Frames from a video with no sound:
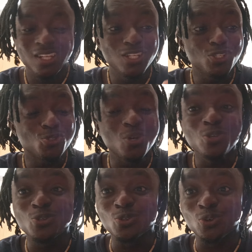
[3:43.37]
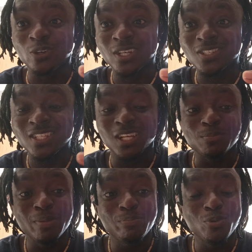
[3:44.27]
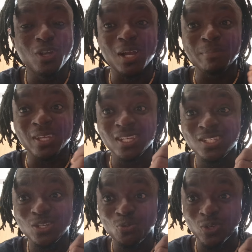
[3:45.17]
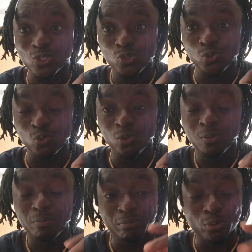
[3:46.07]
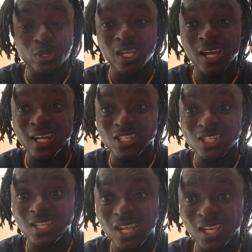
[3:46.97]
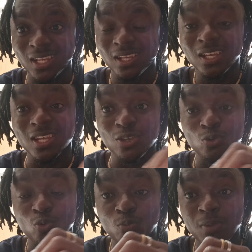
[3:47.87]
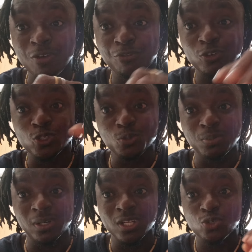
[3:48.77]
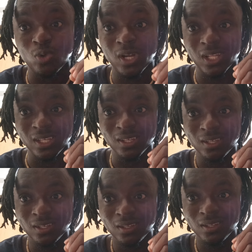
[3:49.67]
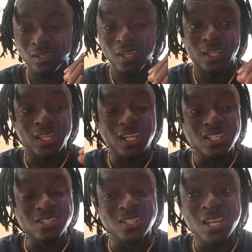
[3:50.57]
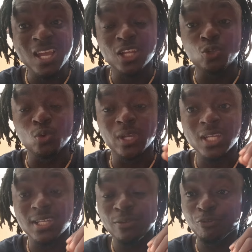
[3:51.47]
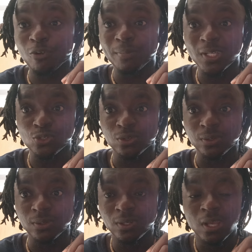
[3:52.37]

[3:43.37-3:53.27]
This is why you should understand that people can be eating with you, but they are snake in human form spiritually, that is there to get information.